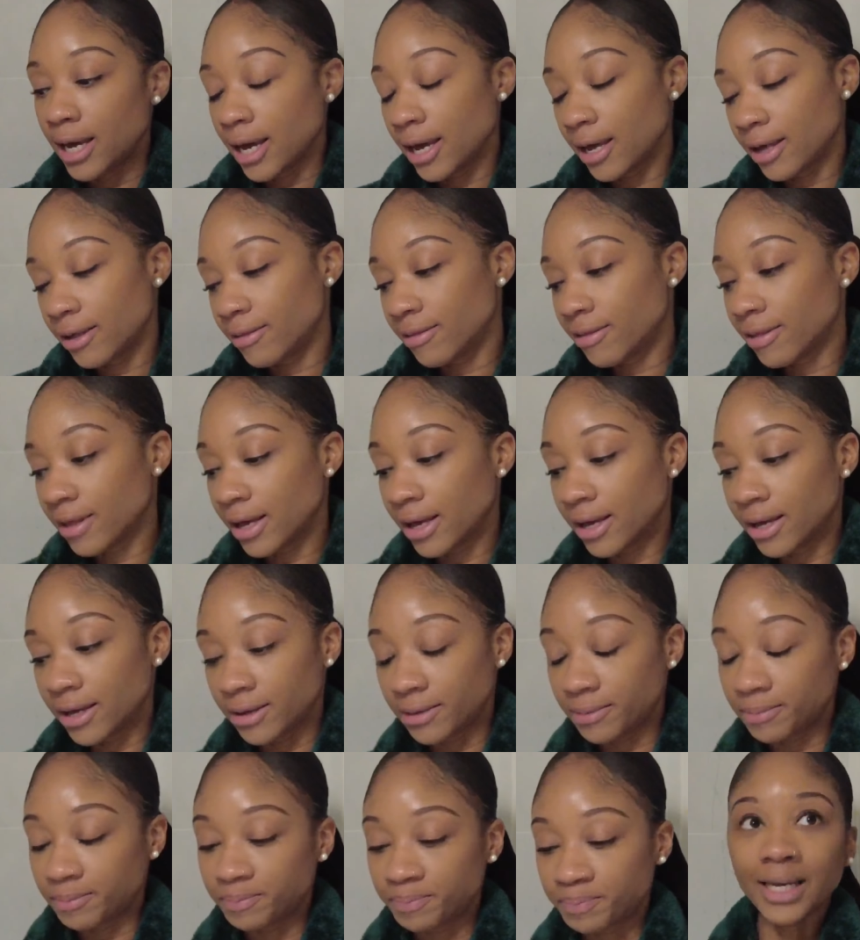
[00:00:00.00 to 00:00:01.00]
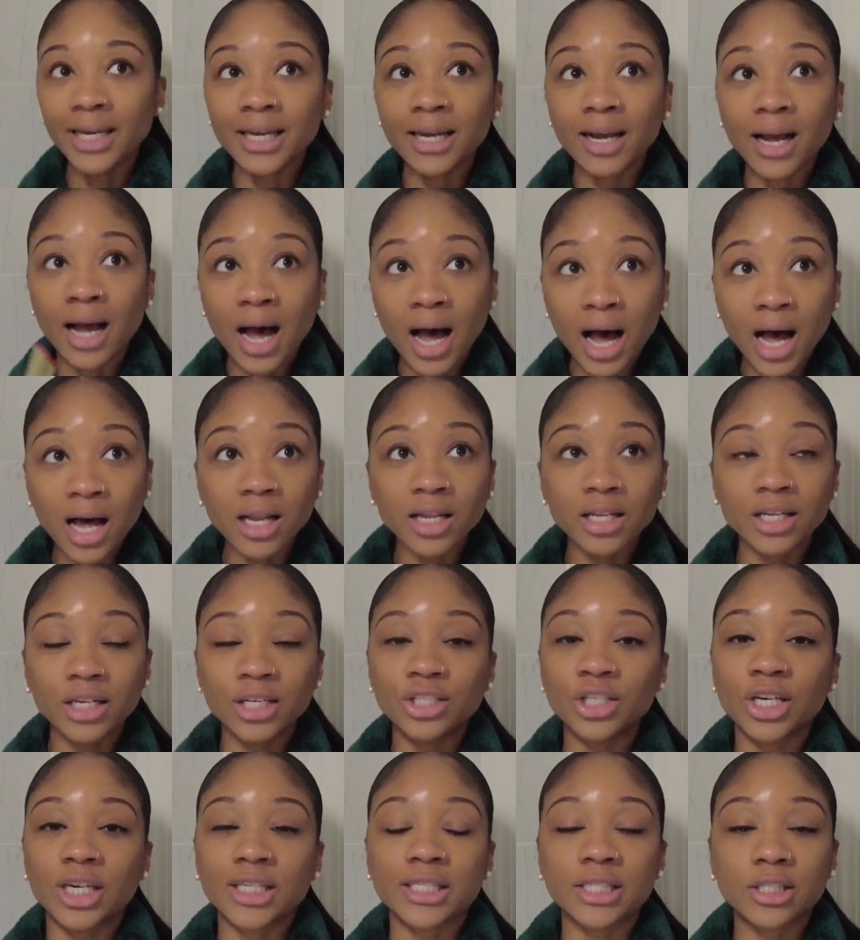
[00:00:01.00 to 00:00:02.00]
and then in
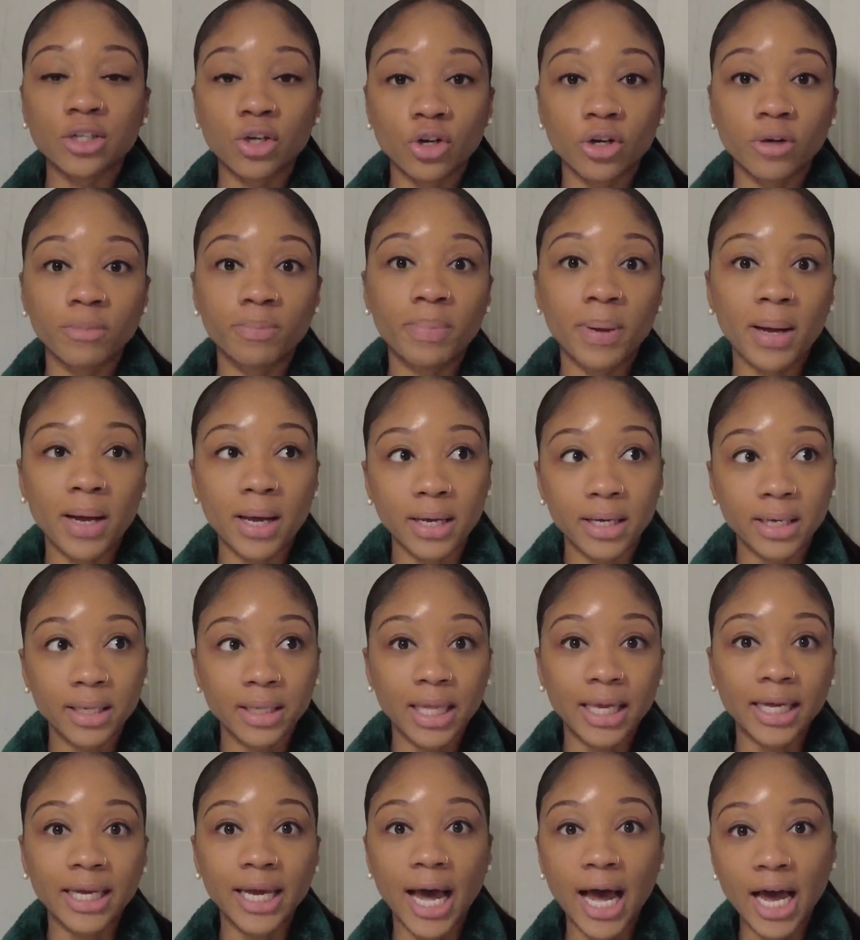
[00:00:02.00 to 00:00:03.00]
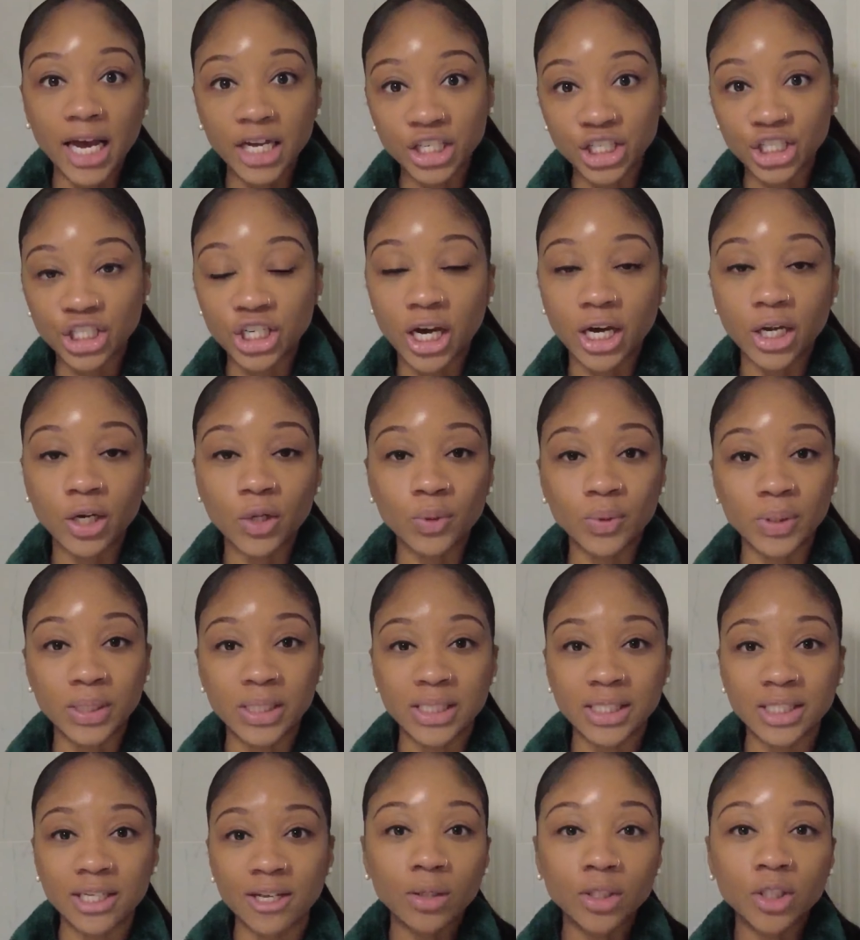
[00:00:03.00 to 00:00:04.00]
college I started buying like eyeshadows and
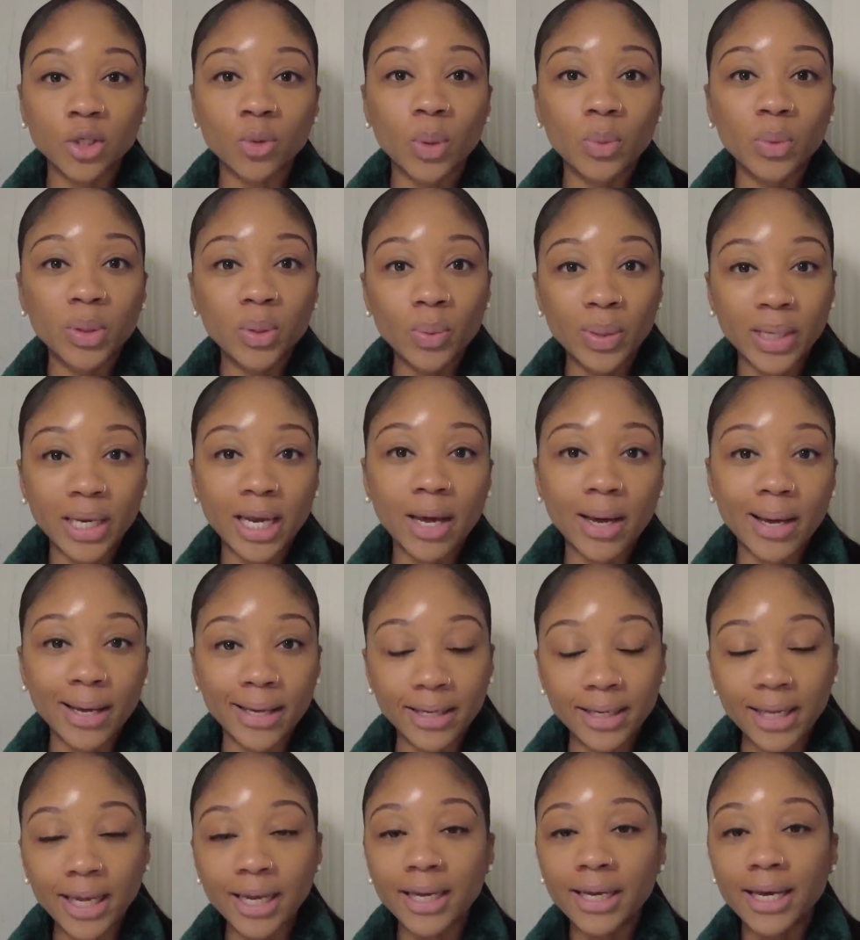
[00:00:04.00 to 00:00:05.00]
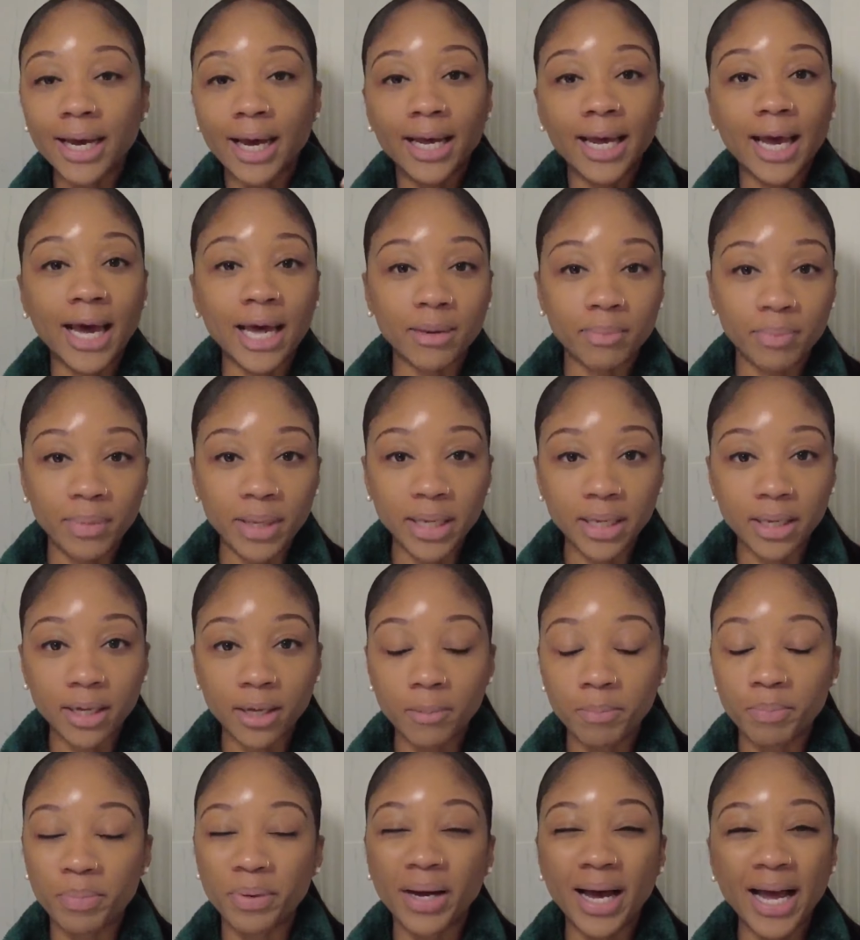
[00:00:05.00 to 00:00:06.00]
stuff so when we went out at night I had
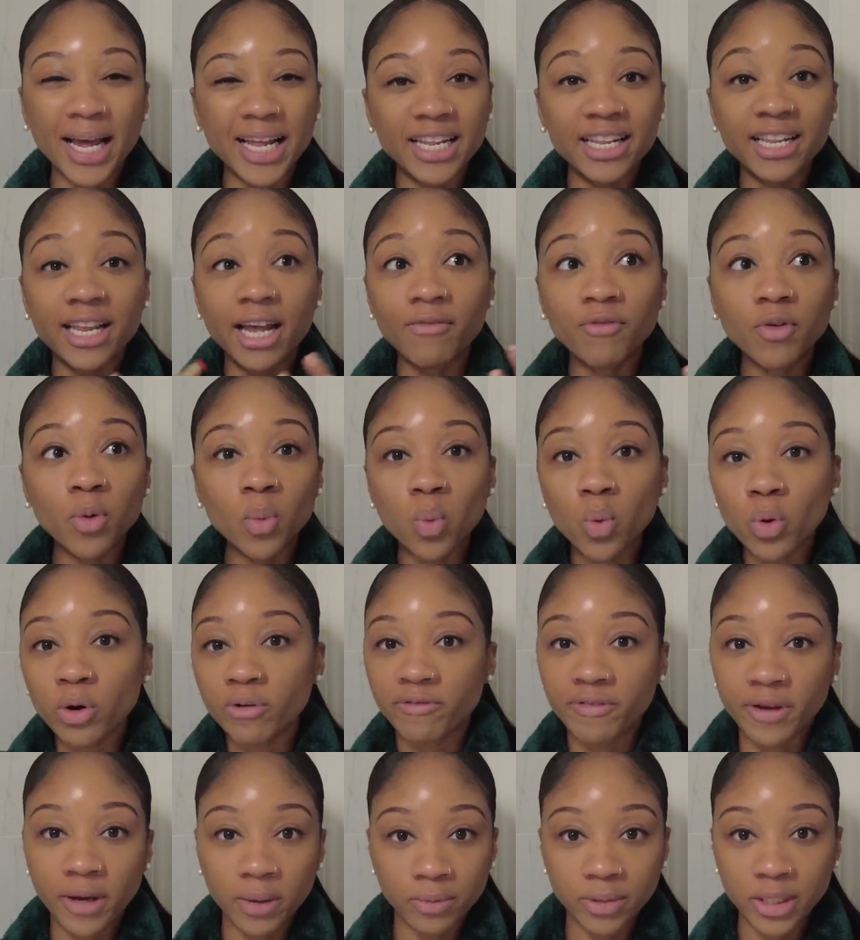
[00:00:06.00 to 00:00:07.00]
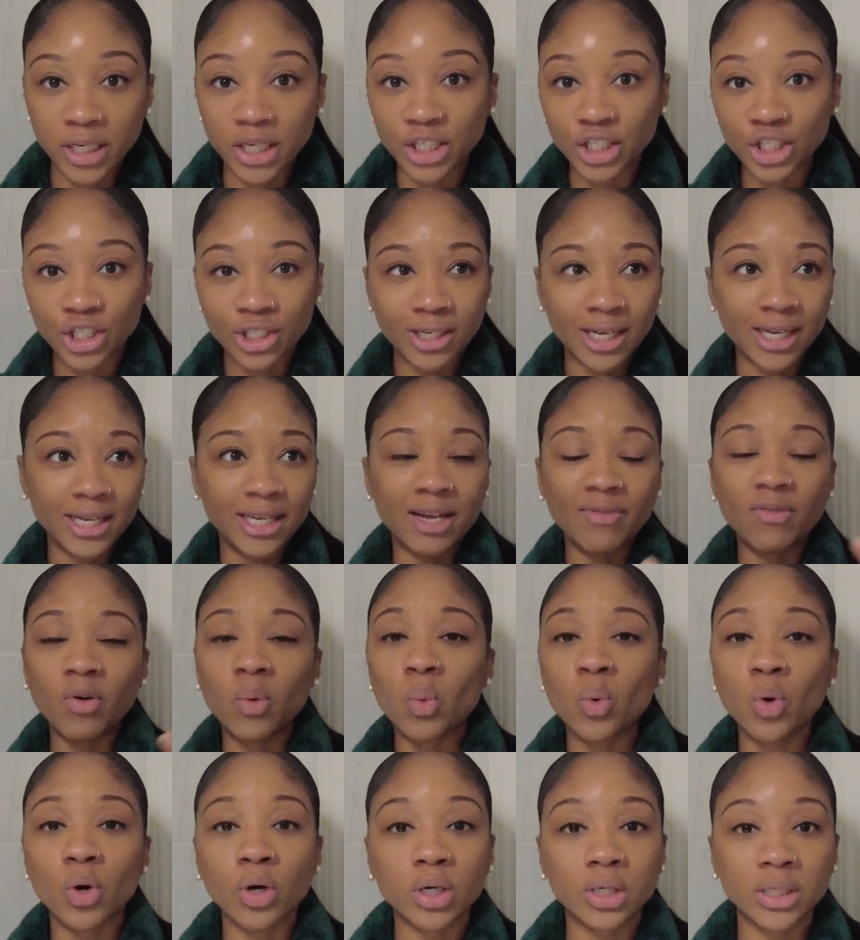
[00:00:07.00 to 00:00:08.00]
makeup but I never wore foundation I never
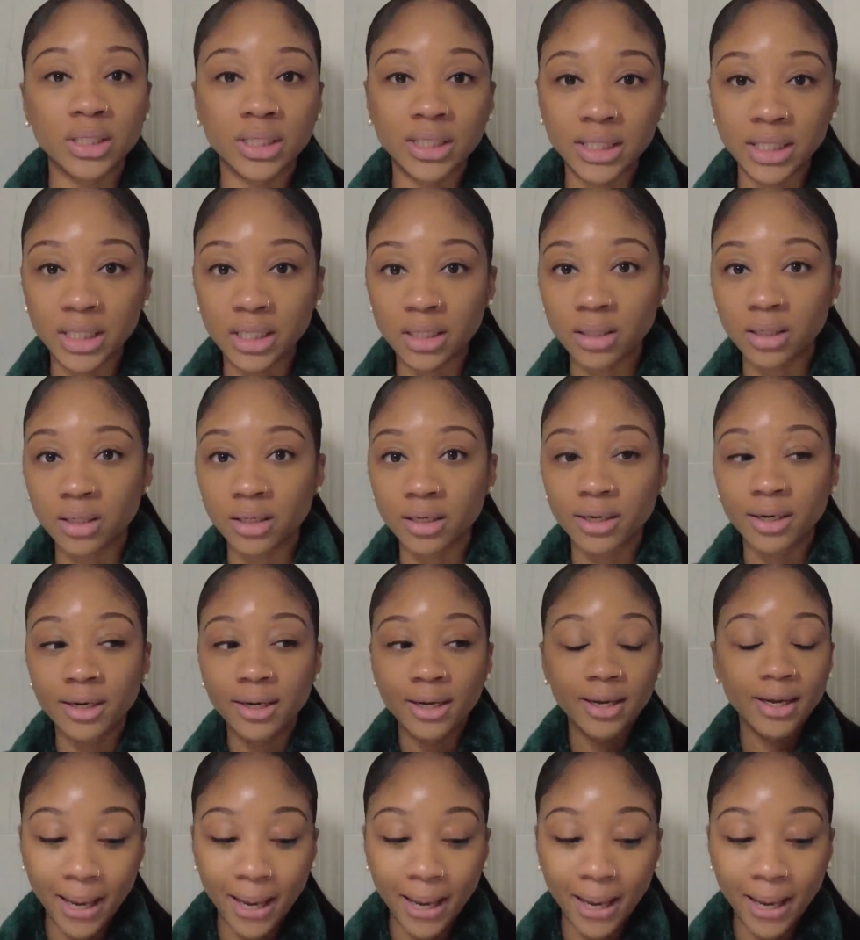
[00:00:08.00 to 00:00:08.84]
wore concealer